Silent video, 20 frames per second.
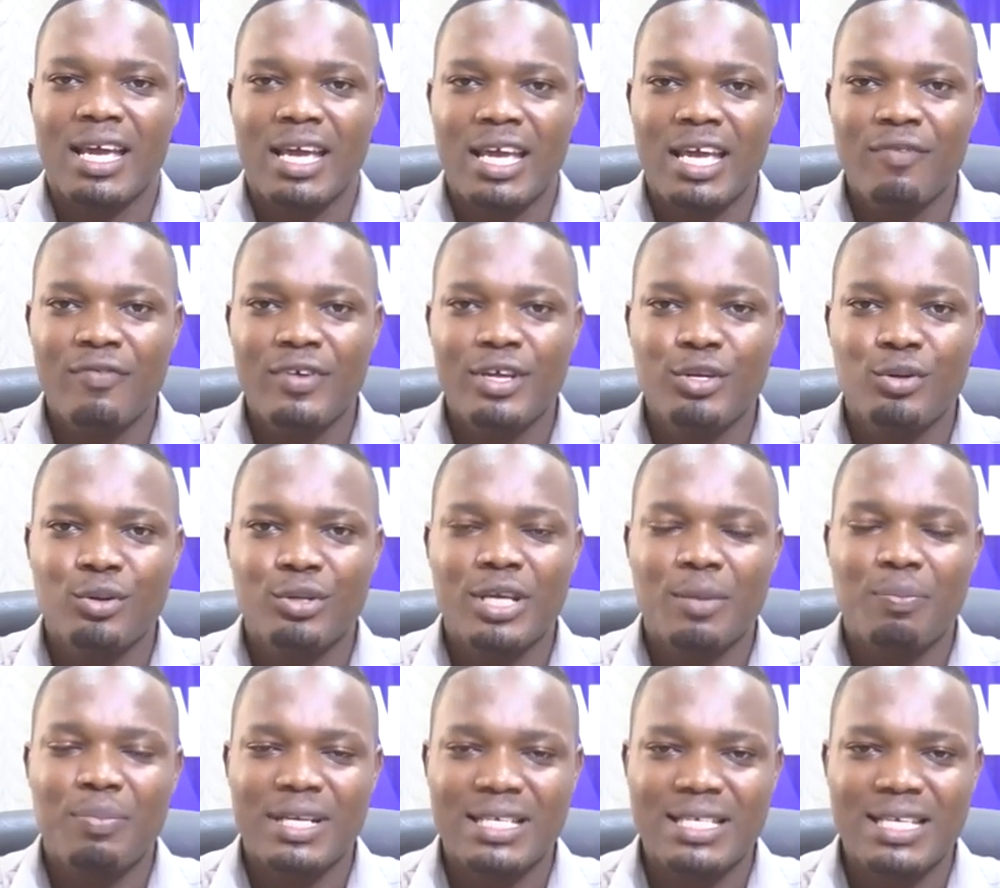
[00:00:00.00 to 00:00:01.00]
Even though
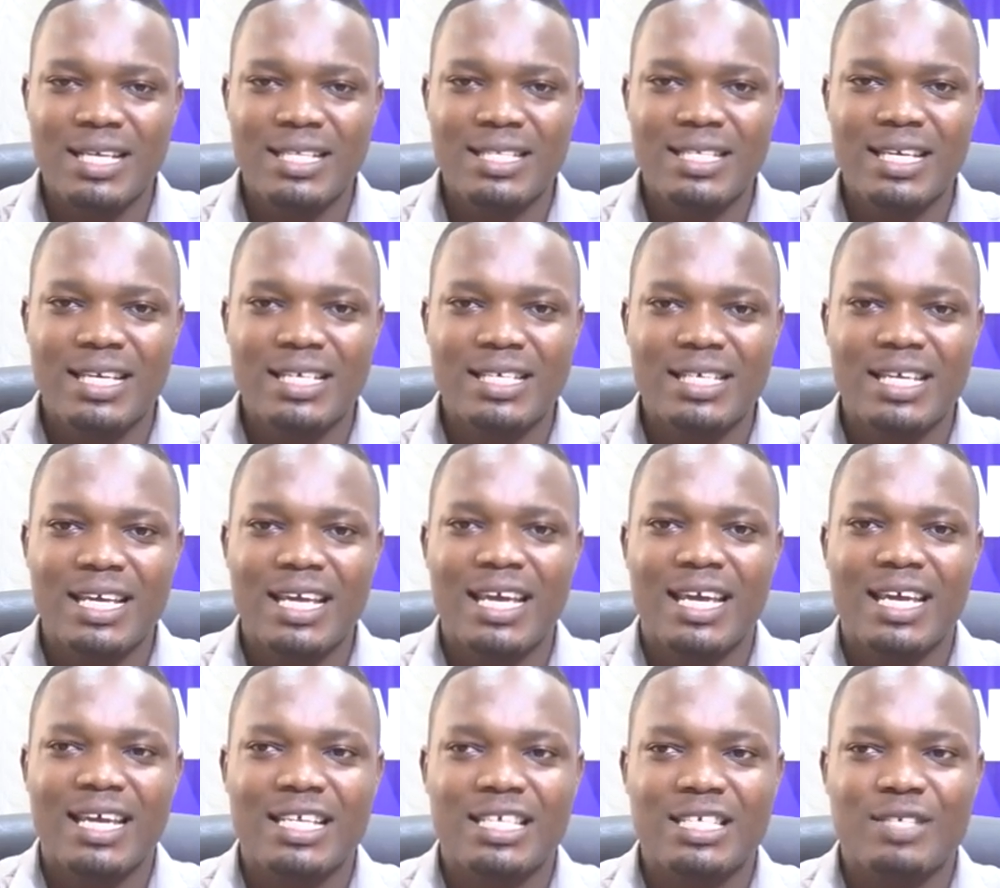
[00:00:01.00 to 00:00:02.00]
the percentage
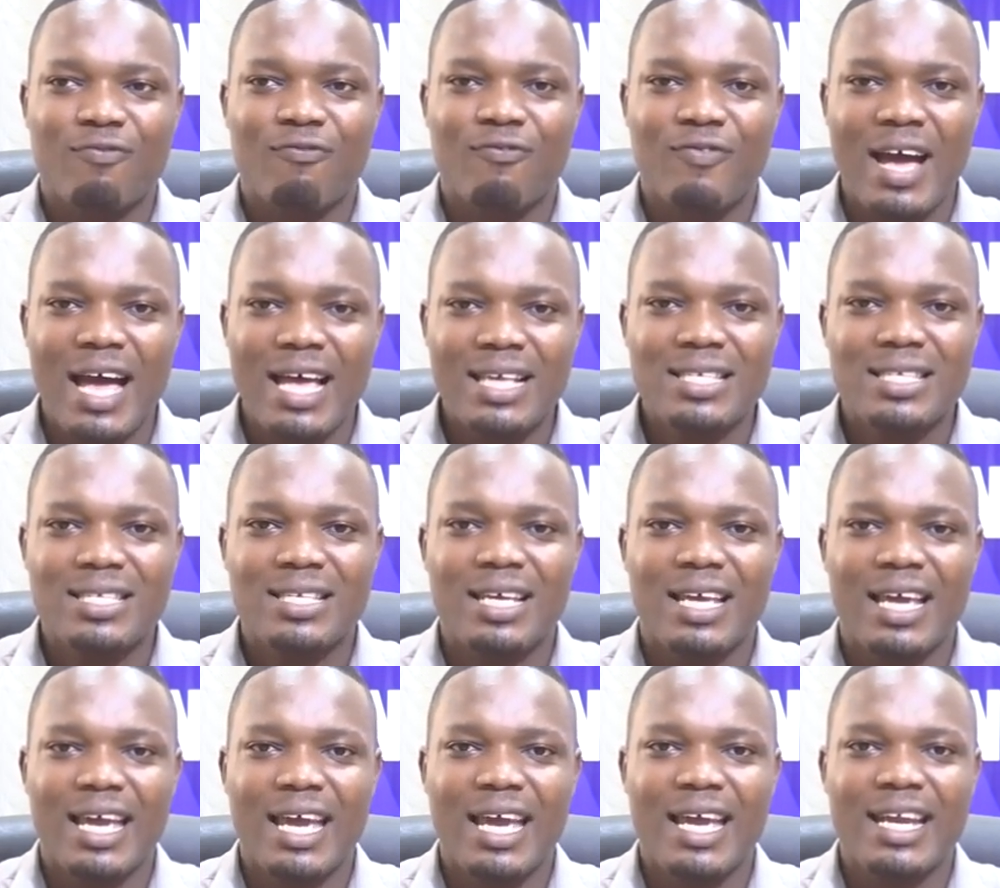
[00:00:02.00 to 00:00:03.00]
is vast
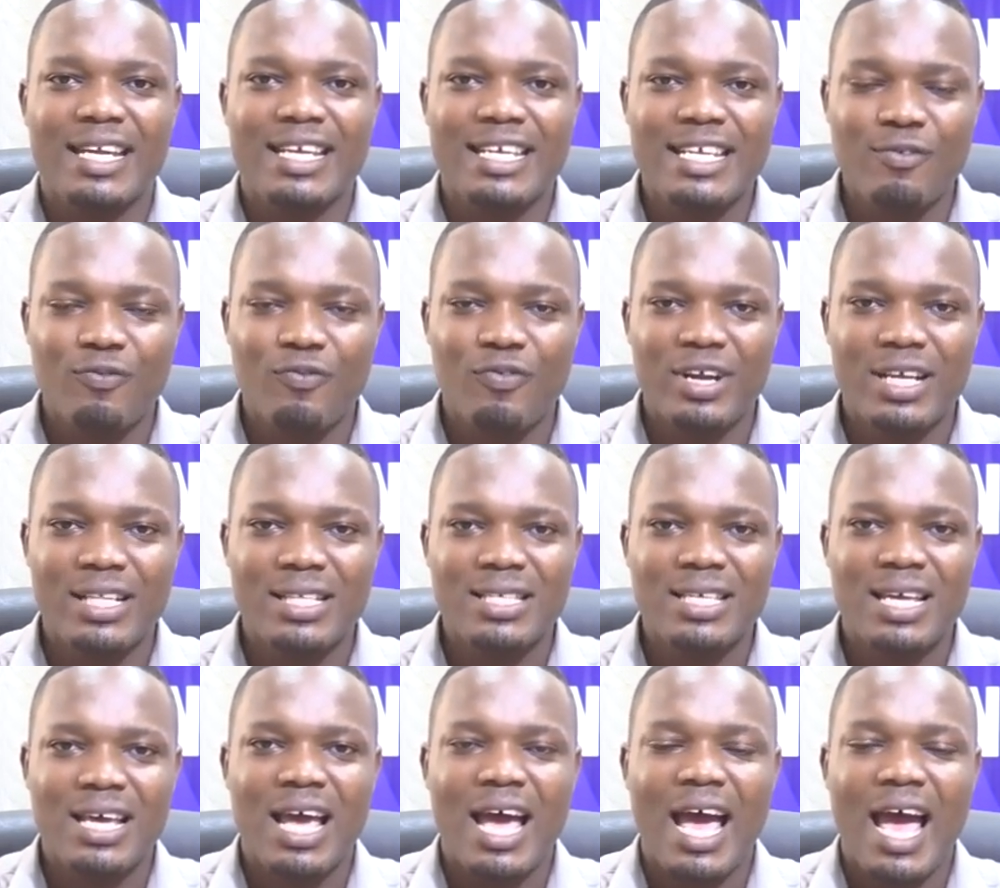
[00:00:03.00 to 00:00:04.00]
and
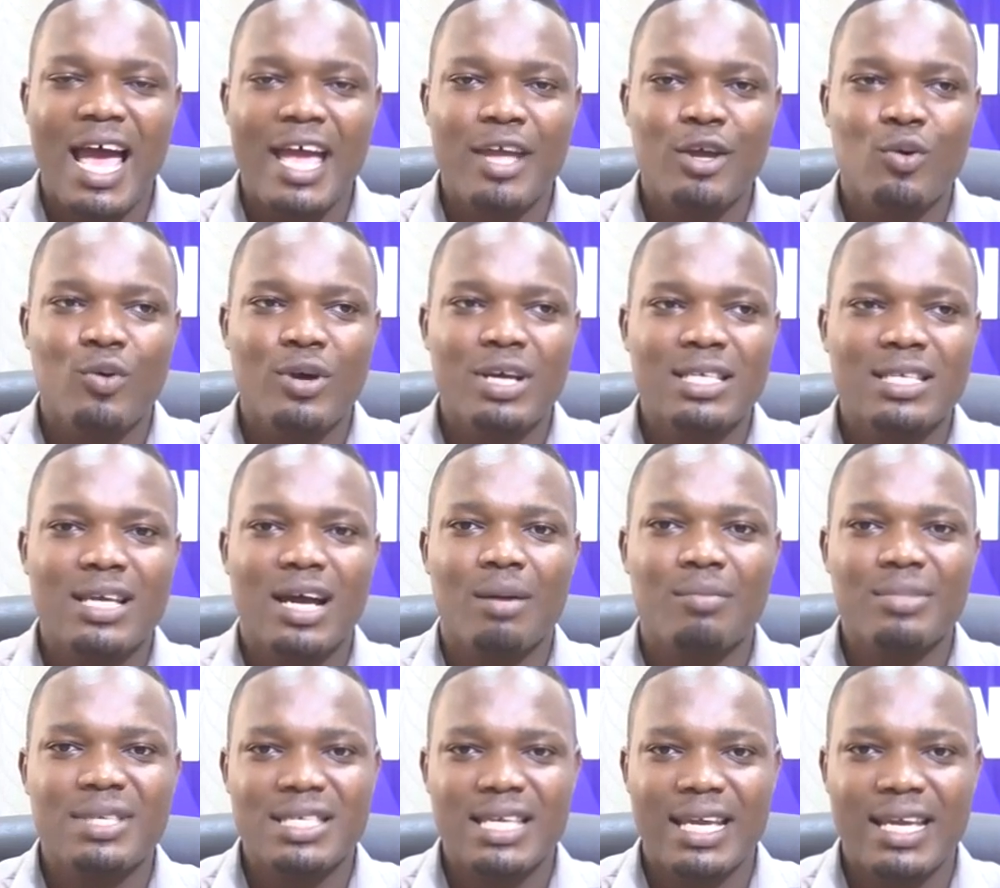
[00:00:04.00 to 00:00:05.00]
different, iOS
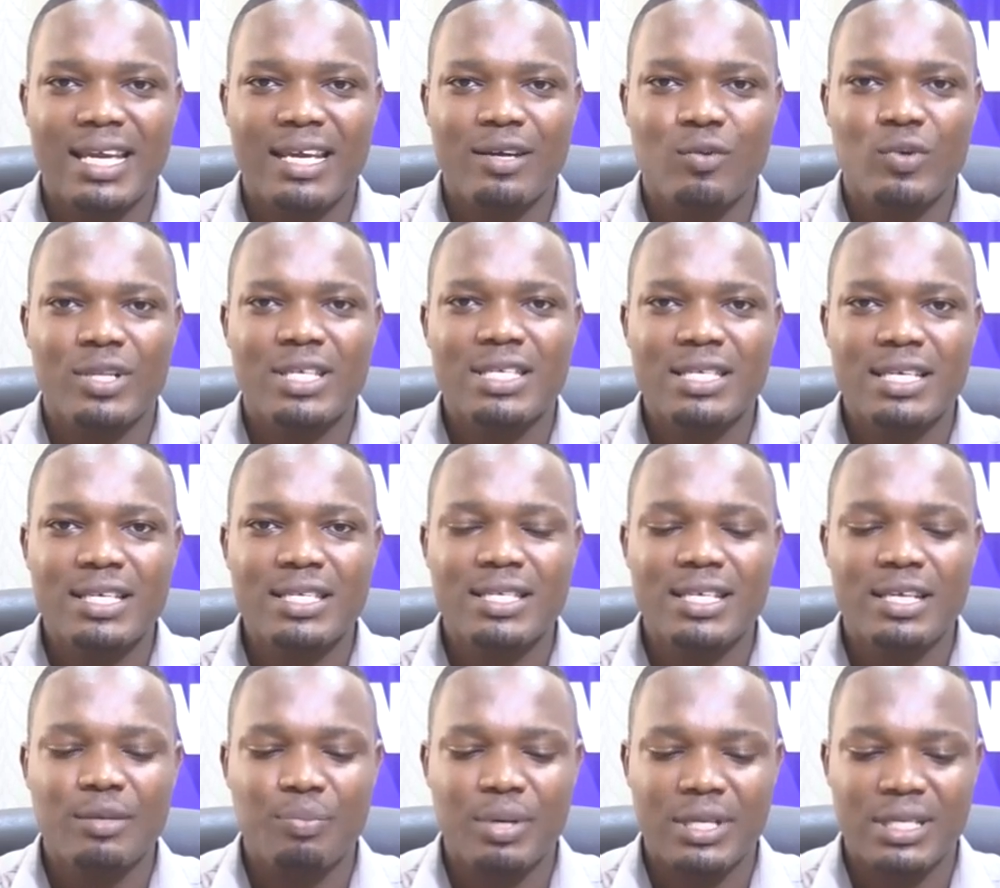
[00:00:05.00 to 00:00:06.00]
comes second with
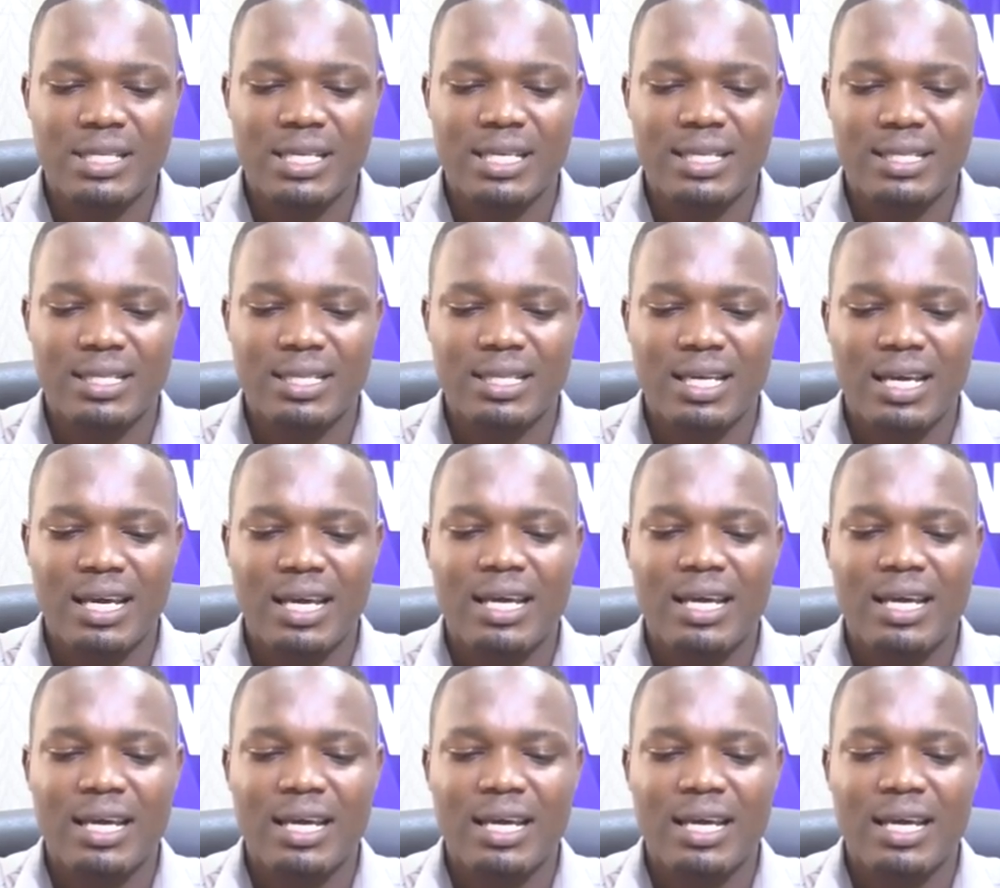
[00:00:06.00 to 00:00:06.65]
16%.